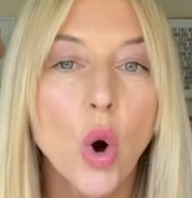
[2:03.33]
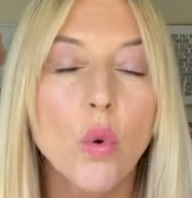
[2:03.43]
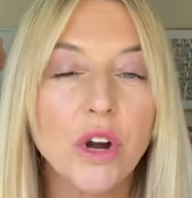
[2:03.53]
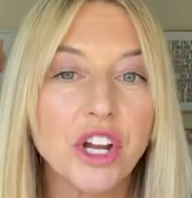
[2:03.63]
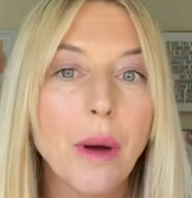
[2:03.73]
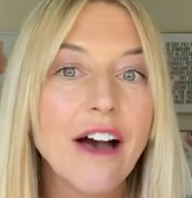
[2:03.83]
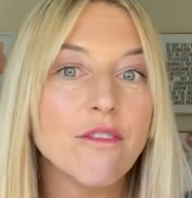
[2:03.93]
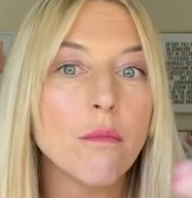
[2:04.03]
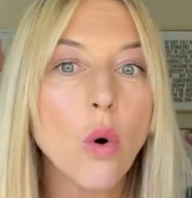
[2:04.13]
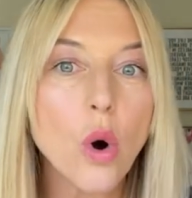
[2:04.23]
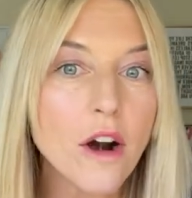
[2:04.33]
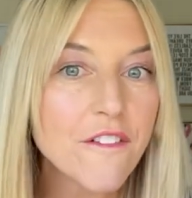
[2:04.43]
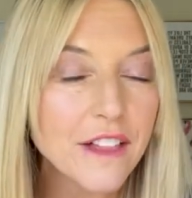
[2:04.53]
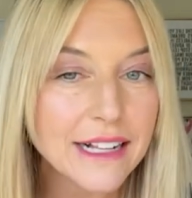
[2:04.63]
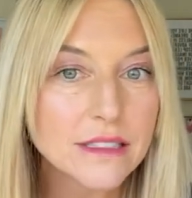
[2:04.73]
where you have more
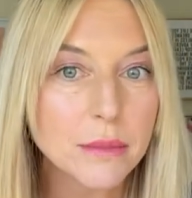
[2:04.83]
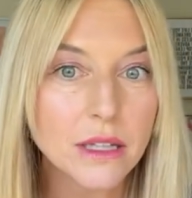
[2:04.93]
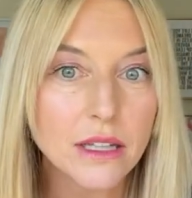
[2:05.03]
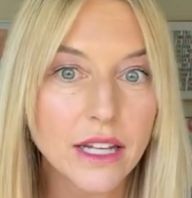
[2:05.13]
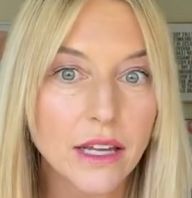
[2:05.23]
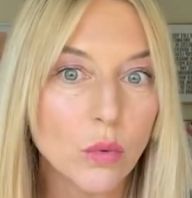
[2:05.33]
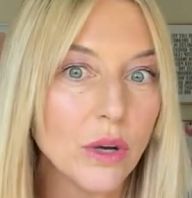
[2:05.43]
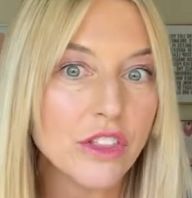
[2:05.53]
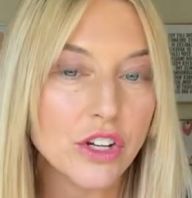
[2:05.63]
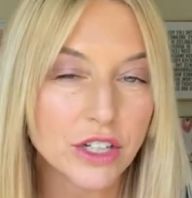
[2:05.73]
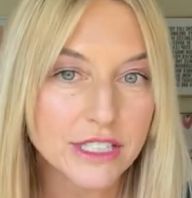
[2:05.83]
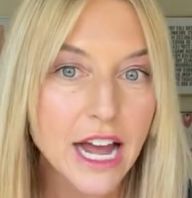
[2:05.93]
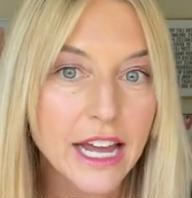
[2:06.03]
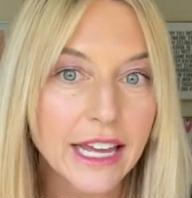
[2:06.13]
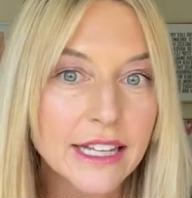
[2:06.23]
flexibility with your
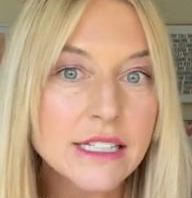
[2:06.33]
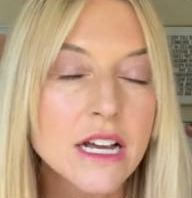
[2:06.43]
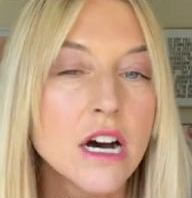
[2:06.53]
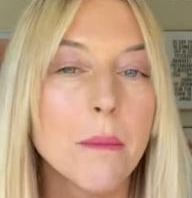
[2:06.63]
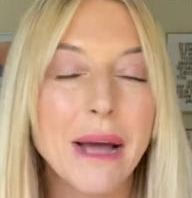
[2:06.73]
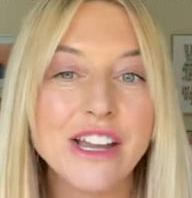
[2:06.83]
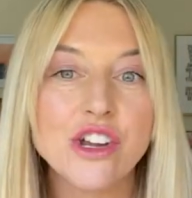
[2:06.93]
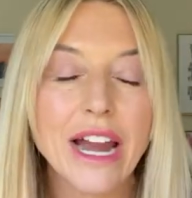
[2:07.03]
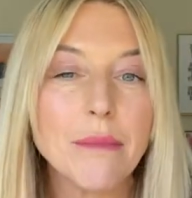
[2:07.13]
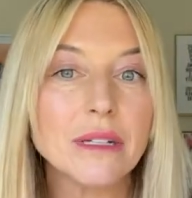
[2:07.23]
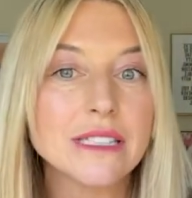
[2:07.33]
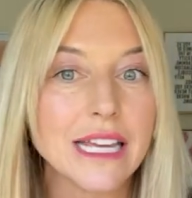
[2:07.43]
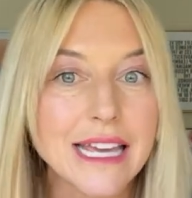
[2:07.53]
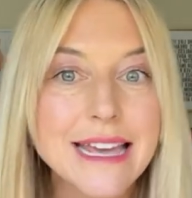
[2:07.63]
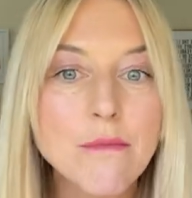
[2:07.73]
diet and you're able
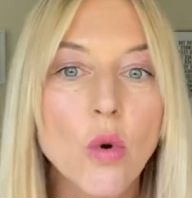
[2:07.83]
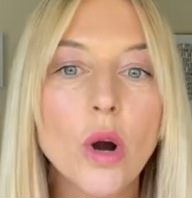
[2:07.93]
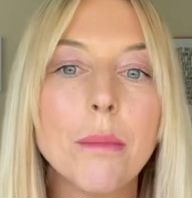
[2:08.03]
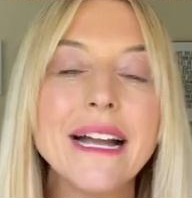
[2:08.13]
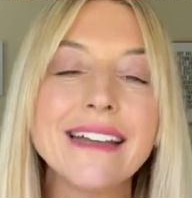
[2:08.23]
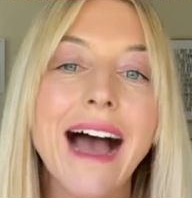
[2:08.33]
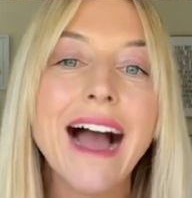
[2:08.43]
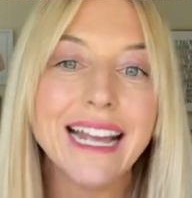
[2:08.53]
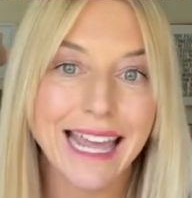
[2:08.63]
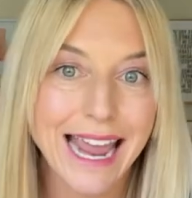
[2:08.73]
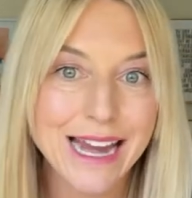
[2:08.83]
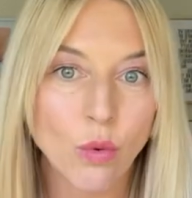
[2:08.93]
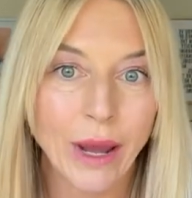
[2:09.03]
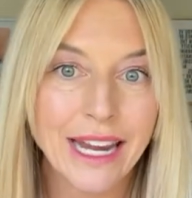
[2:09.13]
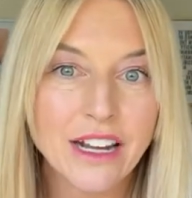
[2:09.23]
to eat more but not gain
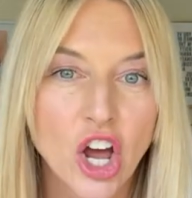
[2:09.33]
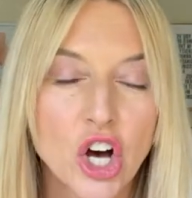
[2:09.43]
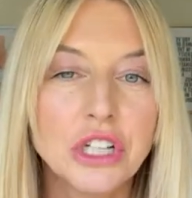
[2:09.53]
weight.